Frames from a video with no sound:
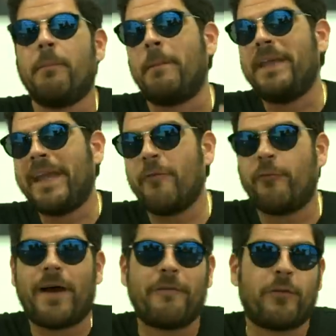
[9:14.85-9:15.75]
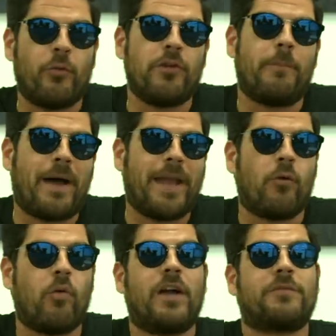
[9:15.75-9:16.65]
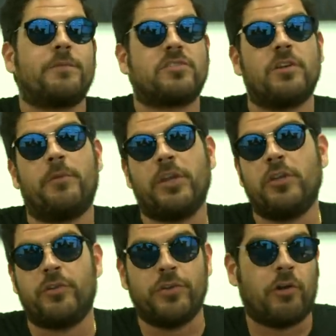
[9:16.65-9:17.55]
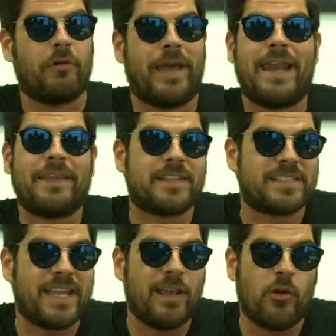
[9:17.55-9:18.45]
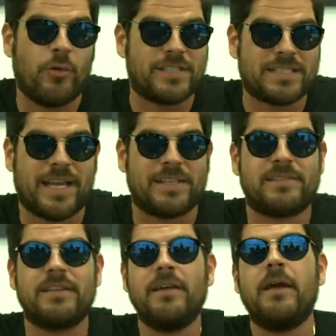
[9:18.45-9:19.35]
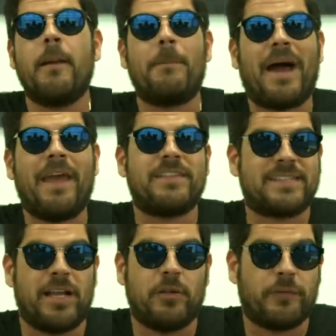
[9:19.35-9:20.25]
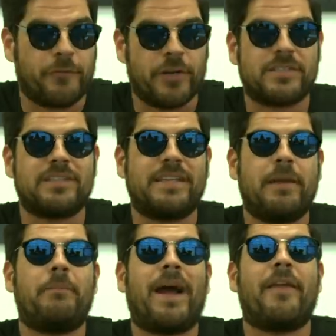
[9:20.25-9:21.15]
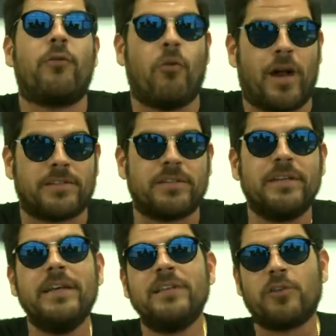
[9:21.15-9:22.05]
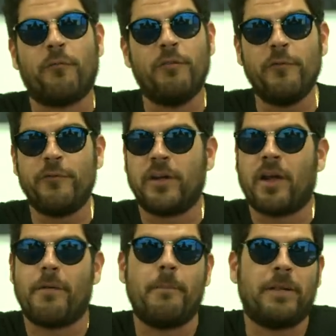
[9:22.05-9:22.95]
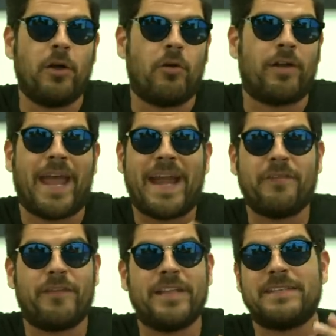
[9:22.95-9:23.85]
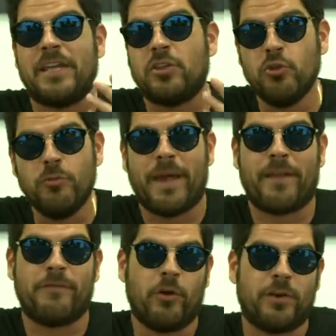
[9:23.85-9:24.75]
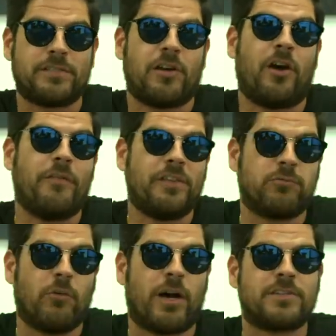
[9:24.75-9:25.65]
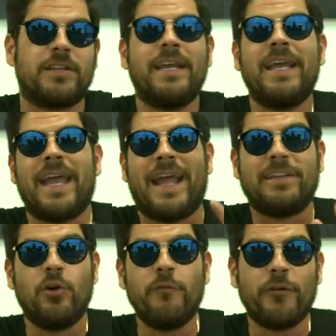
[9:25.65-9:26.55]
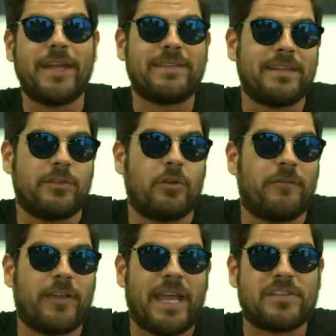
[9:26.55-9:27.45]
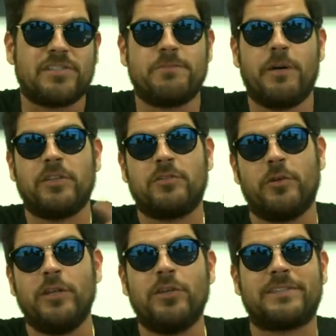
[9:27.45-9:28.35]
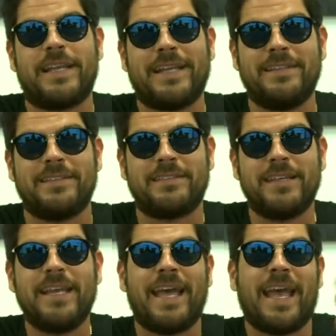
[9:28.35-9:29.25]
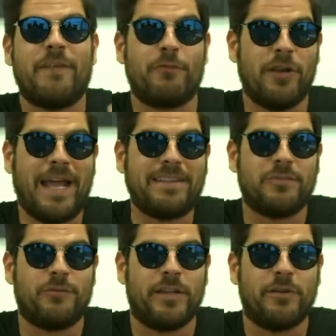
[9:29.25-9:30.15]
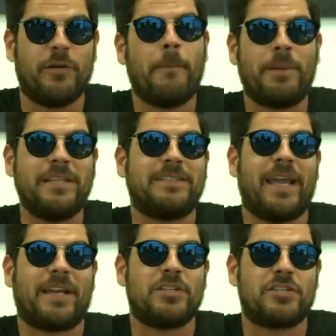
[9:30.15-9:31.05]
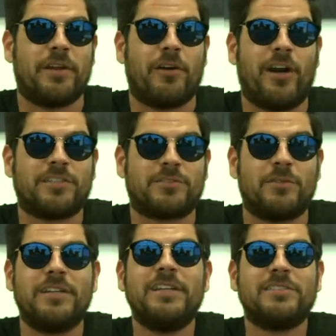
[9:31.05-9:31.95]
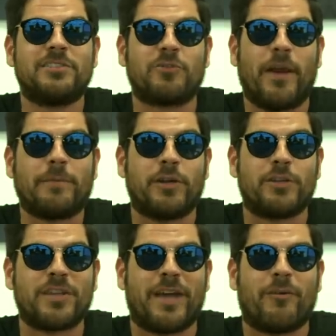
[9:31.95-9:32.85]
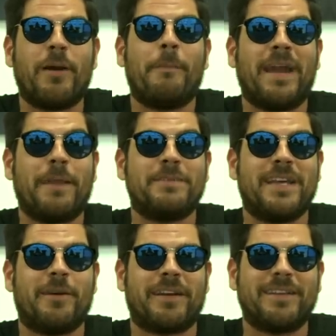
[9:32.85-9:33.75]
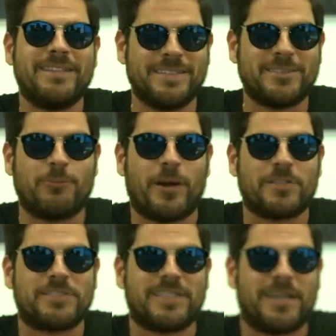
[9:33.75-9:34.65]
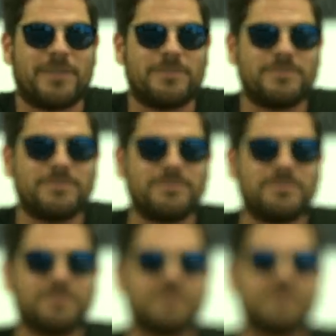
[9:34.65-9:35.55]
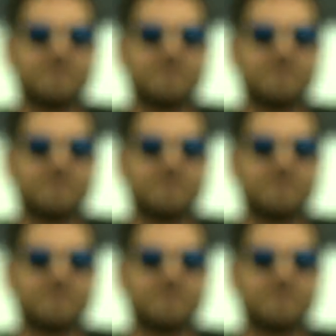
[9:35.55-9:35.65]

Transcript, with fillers: But be careful out there when you're buying a watch from someone you don't know. And like the saying always says, buy the seller first, then buy the watch. So feel free to comment below on any things that you might have noticed on this watch. And don't forget to hit the notifications bell till it looks like this. And if you like this video, please like and share. Also, subscribe to our channel. My name is Eric. This is Watch Your Style.